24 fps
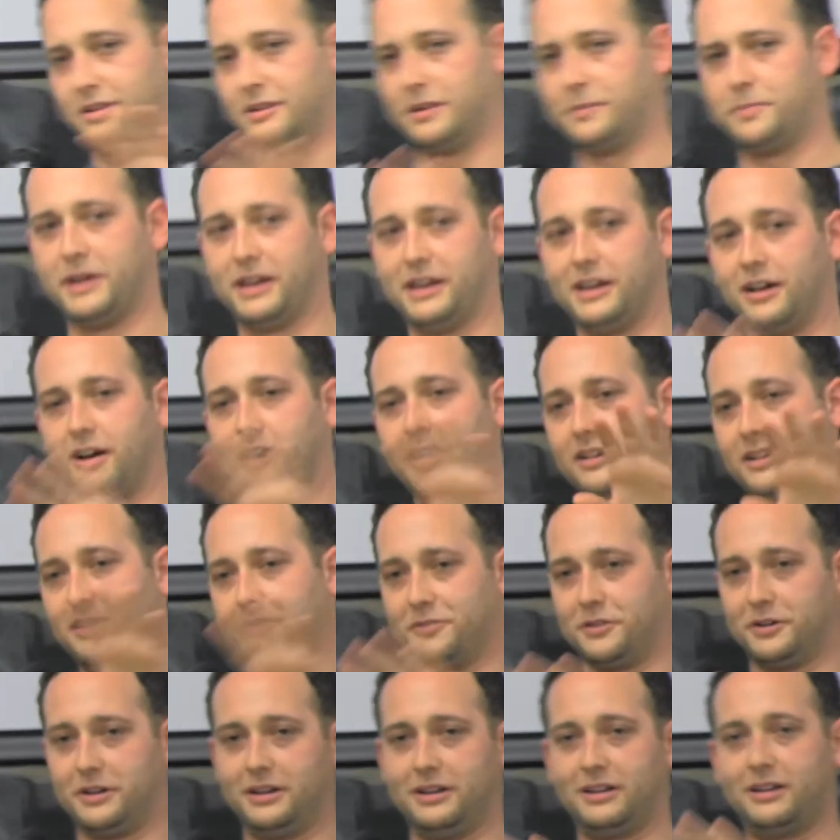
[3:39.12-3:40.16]
depending on
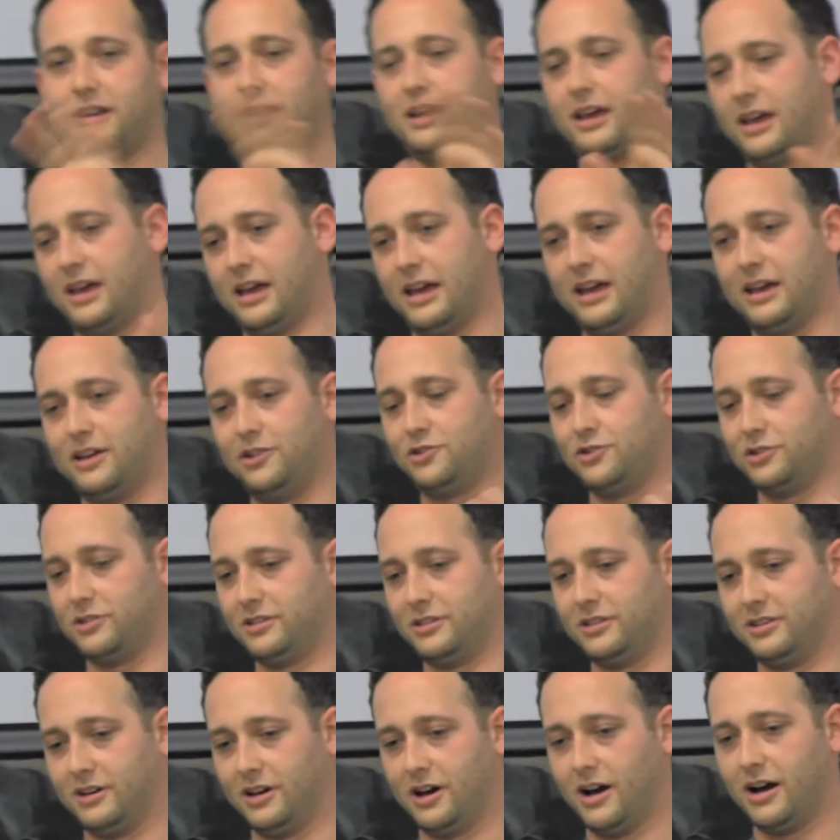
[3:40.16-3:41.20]
different ages
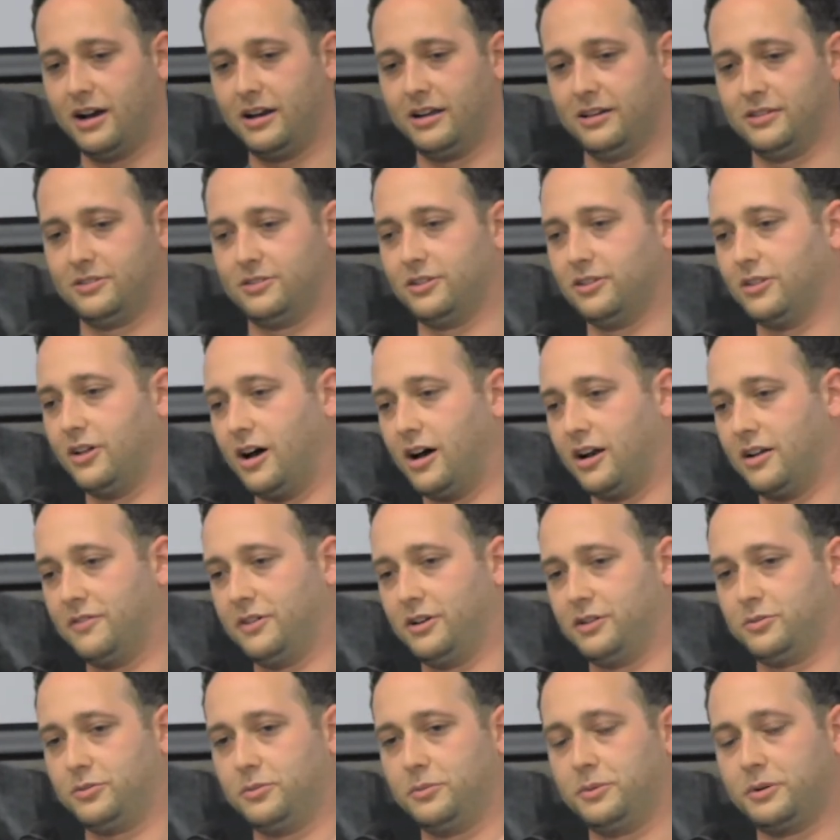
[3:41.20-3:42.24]
in the audience, a lot of
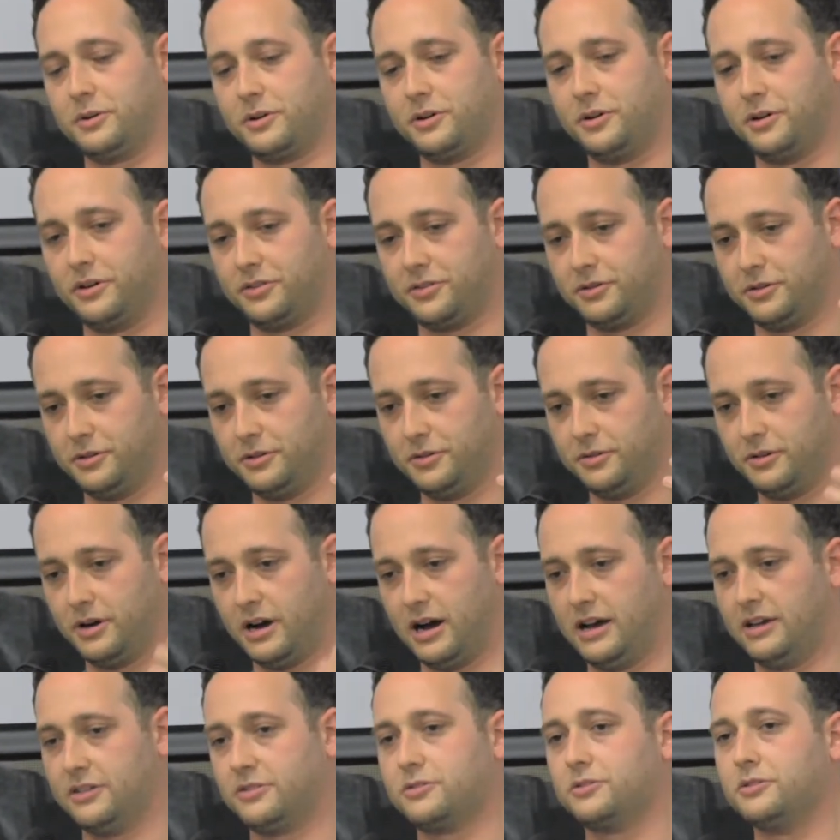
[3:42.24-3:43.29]
us when we were going through
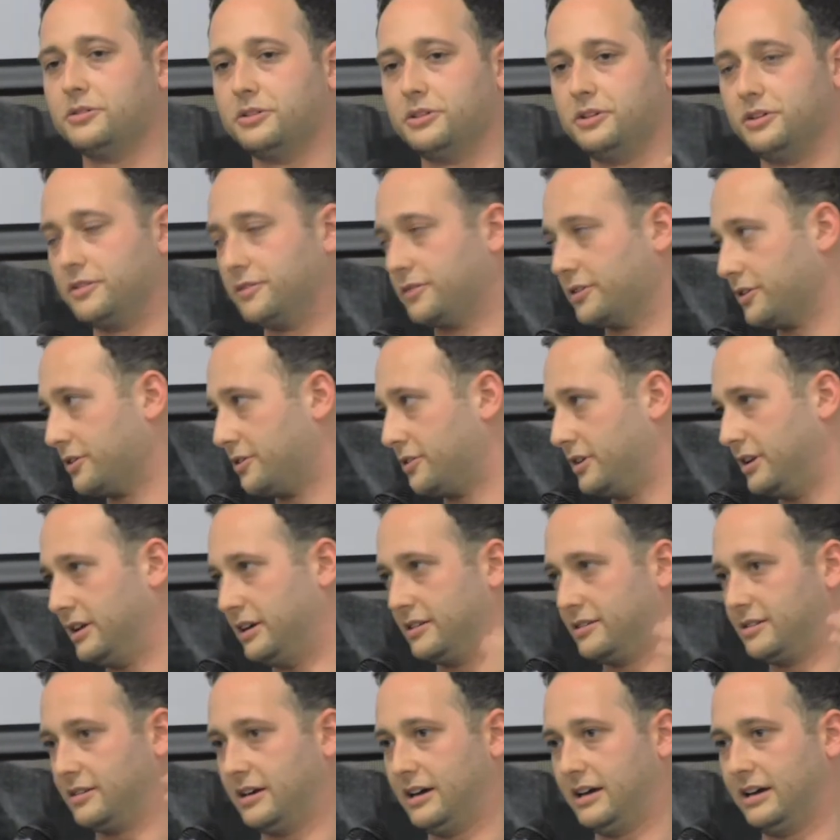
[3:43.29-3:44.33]
high school and university,
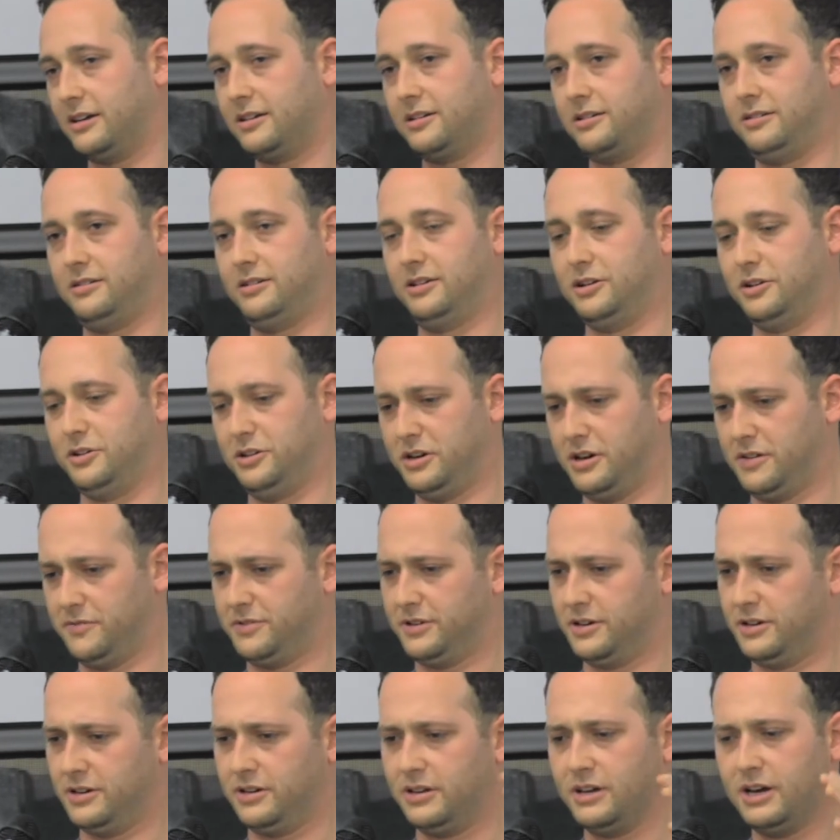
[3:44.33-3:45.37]
it's like you know you have
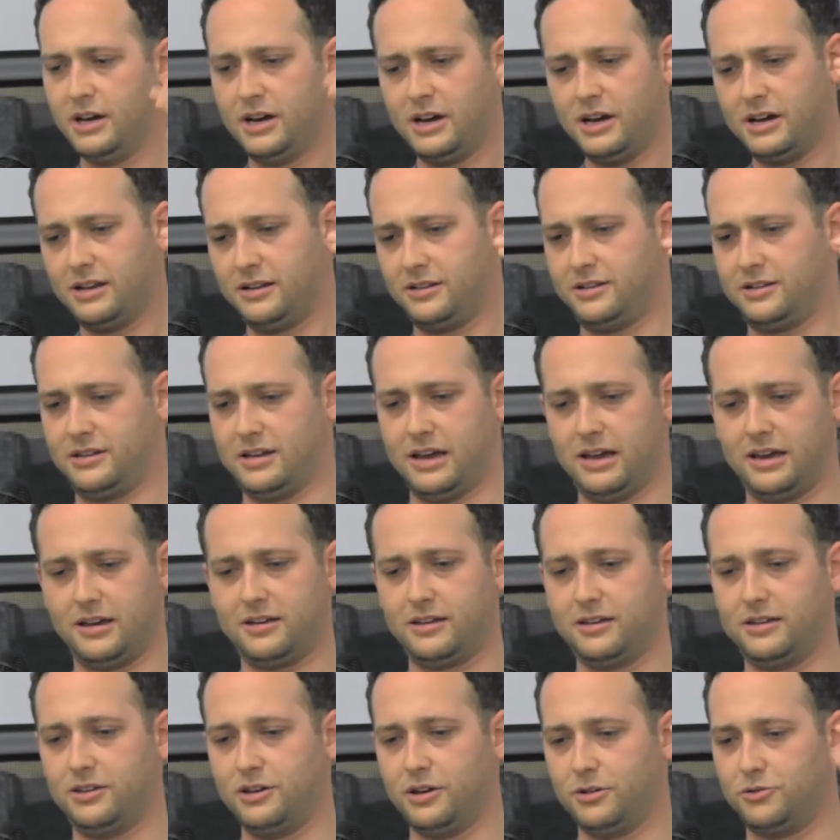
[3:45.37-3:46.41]
to
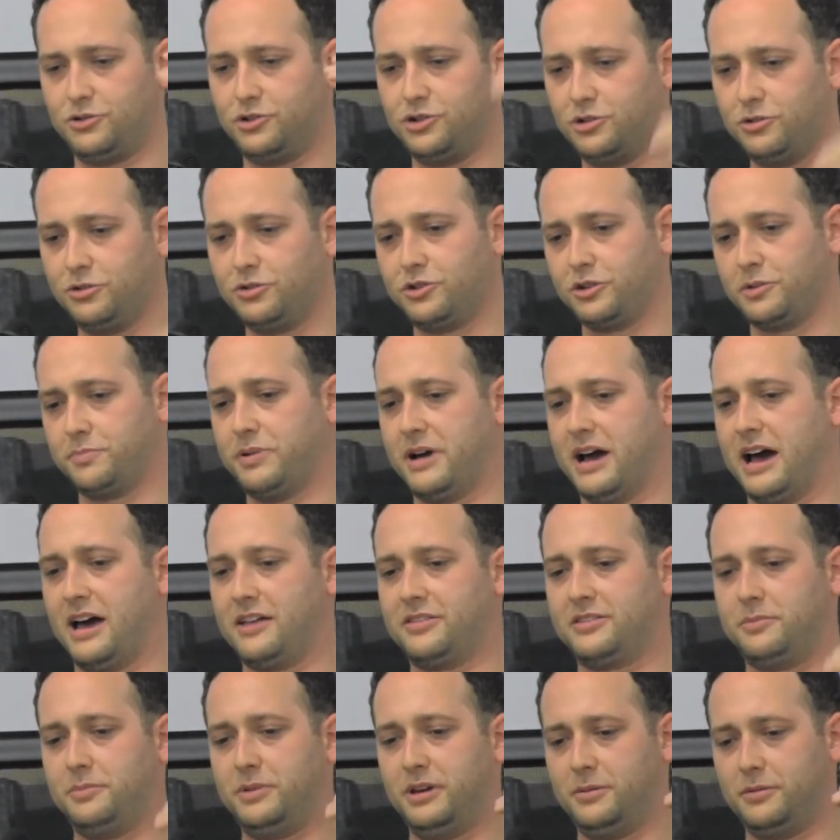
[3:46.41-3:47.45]
take you know choose your
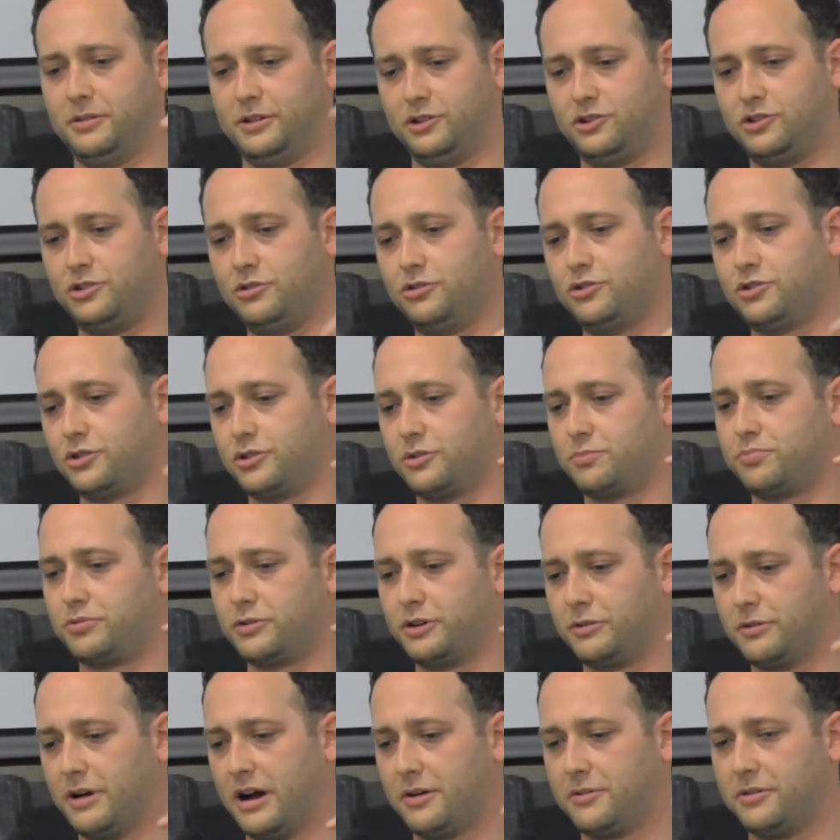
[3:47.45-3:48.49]
path to be able to choose your
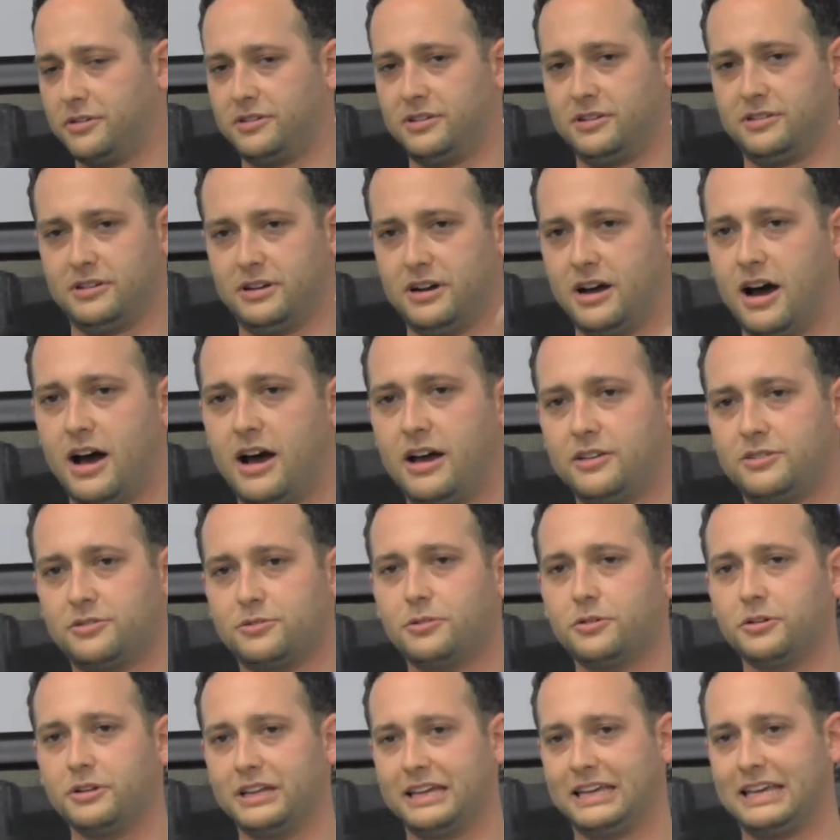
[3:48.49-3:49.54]
prerequisites in high
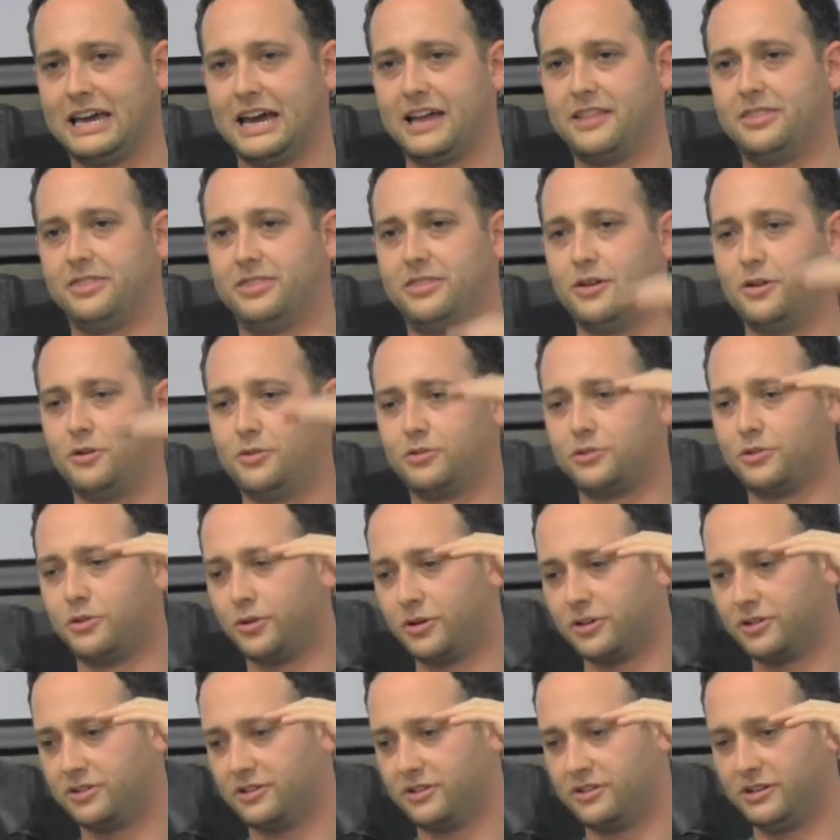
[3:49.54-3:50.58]
school to get those
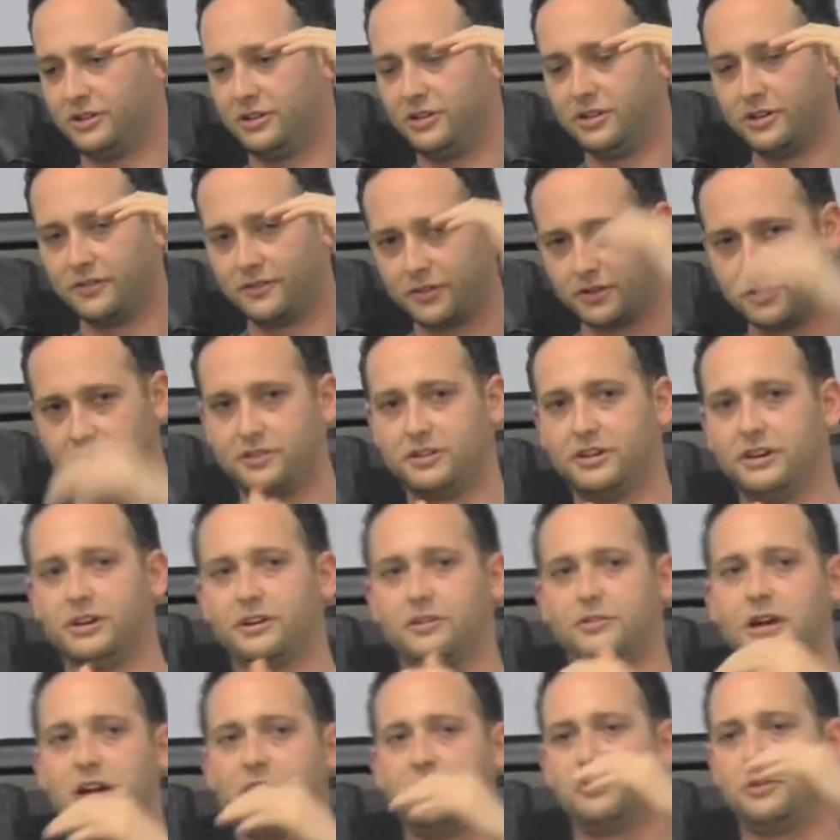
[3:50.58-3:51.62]
courses in university to
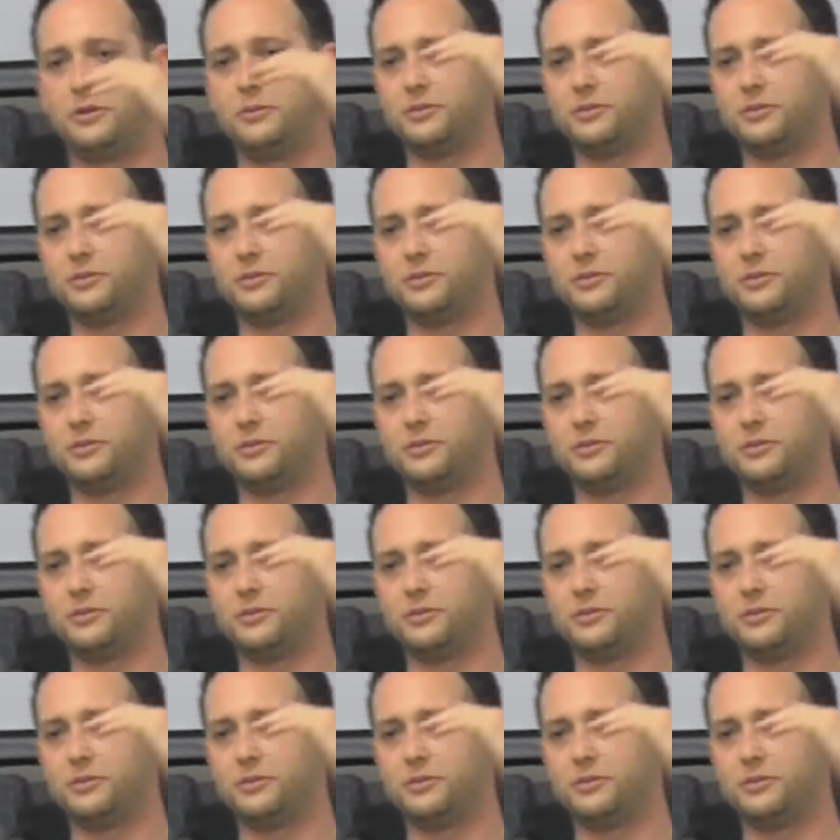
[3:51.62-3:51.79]
graduate